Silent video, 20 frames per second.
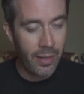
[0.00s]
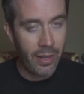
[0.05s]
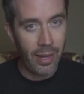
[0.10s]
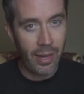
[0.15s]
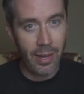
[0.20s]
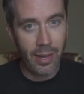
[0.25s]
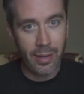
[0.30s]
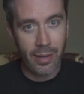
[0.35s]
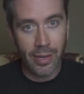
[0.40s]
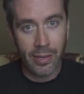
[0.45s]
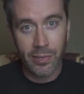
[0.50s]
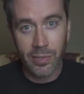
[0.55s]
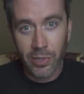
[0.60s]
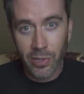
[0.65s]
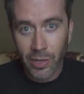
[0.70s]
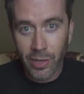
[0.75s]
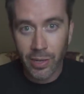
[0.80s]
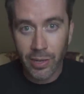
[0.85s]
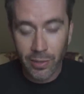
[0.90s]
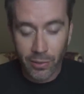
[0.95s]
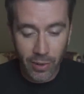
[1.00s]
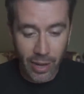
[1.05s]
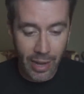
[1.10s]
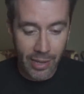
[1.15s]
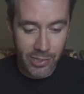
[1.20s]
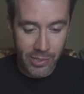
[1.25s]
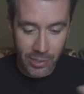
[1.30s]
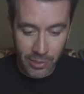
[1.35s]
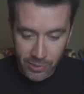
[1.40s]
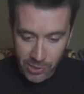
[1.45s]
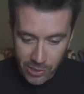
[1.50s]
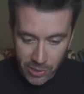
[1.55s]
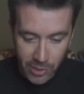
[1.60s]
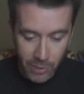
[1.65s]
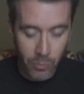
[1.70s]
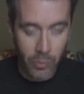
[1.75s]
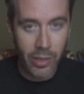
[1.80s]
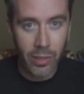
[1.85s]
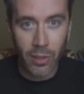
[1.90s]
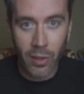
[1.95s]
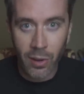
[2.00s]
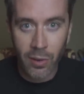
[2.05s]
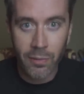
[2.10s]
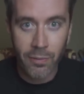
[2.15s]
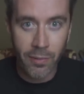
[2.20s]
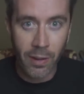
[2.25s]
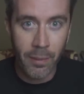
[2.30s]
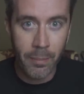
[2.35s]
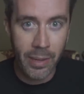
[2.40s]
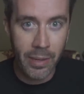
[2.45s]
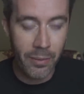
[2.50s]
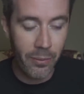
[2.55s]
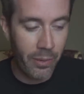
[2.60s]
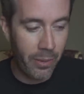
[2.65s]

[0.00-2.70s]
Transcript: and it's good. Crashing is good. We learn from it.